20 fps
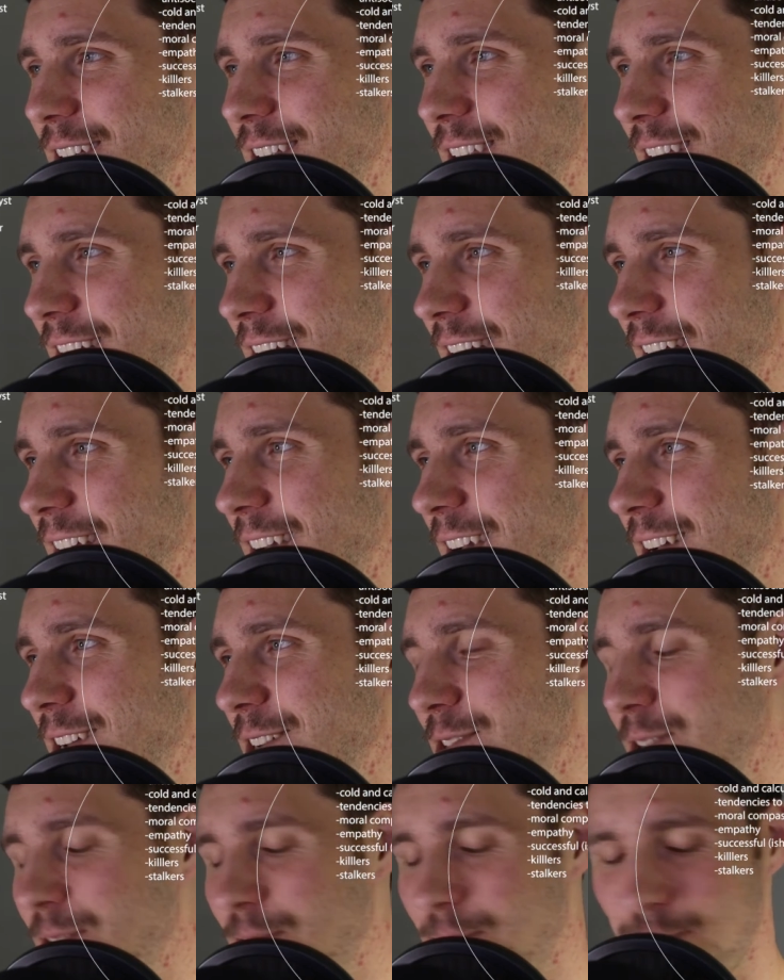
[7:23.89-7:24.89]
Like
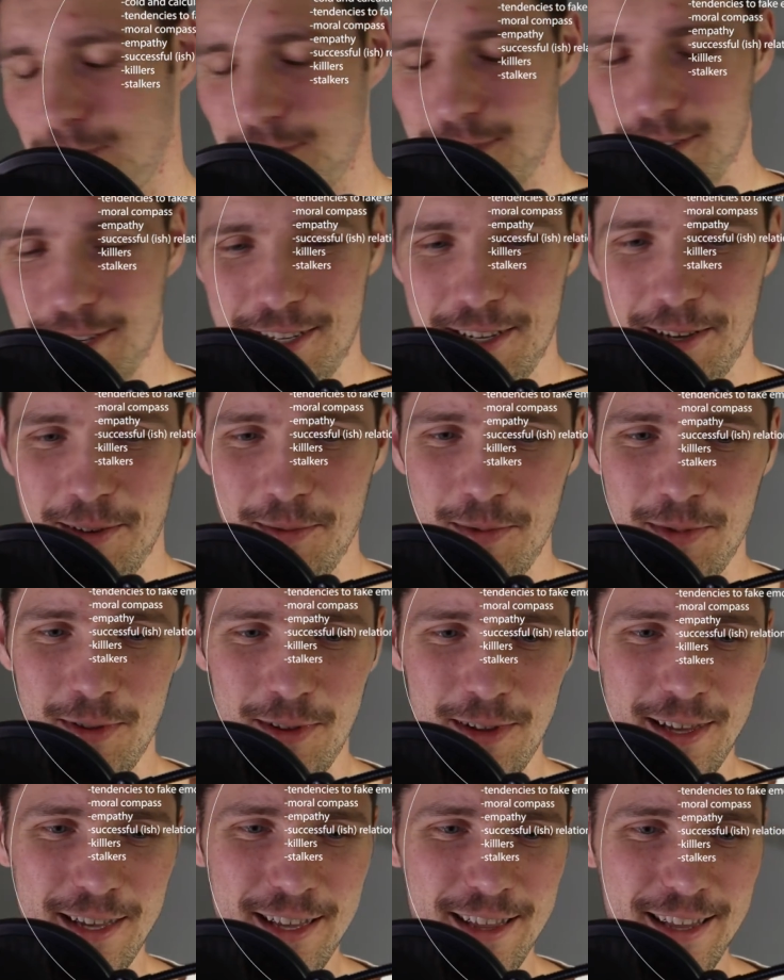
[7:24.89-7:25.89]
Joe will just
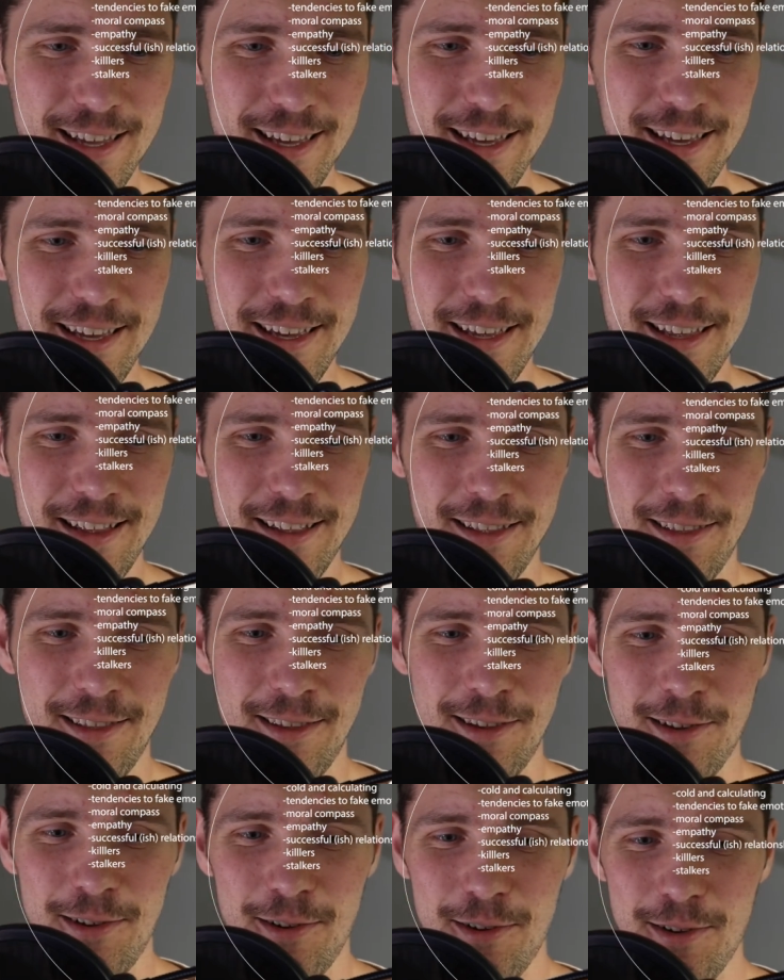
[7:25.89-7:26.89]
completely
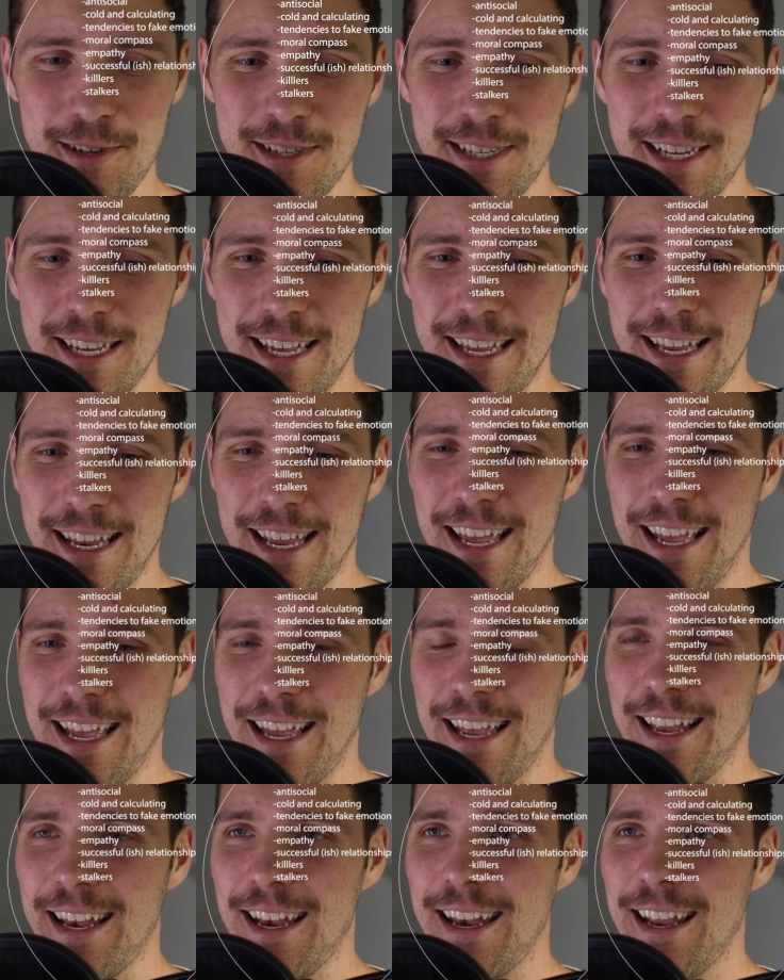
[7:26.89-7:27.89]
lose it,
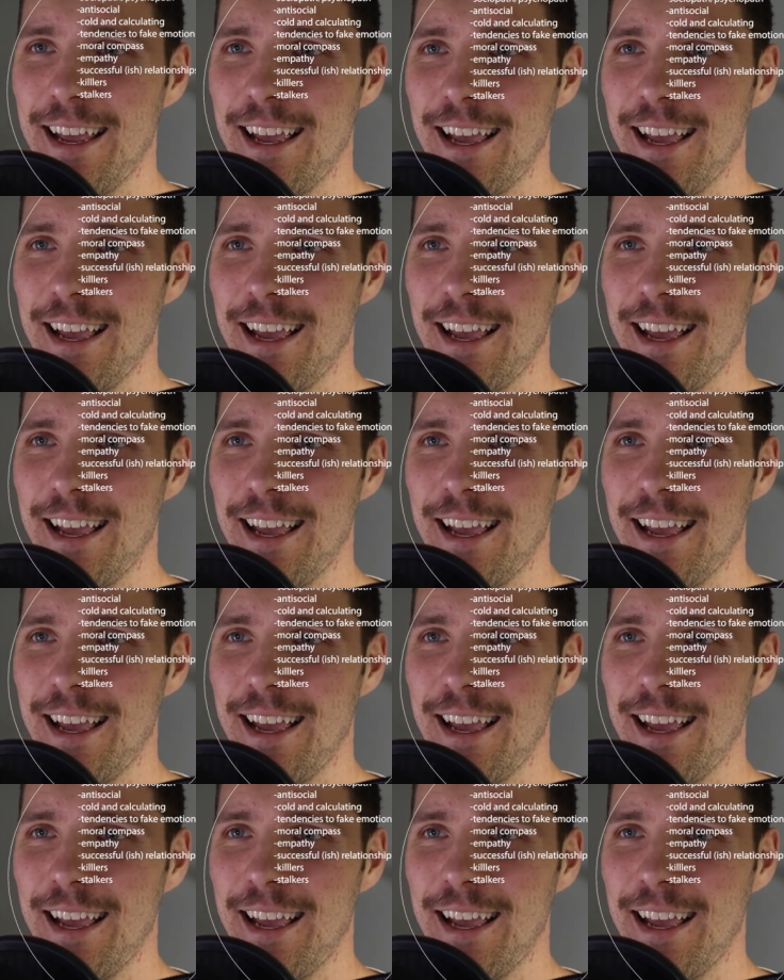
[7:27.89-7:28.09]
and